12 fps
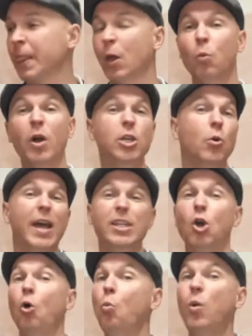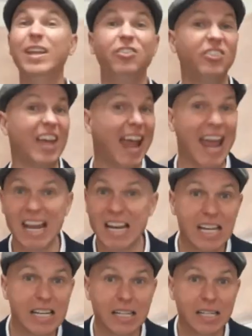Were you at your wit's
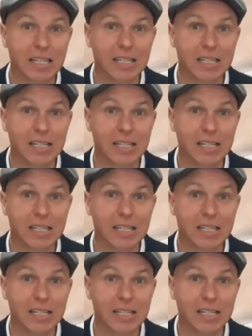end?